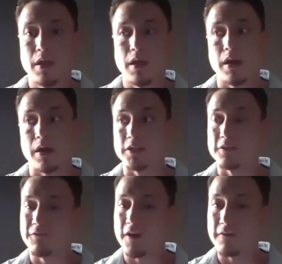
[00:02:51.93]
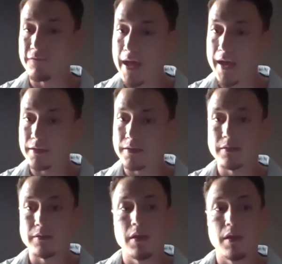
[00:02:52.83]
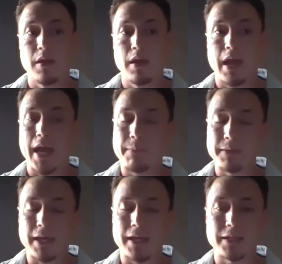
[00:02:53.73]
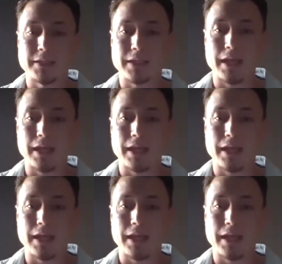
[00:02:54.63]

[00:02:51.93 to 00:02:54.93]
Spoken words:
Because fun fact, hepatitis,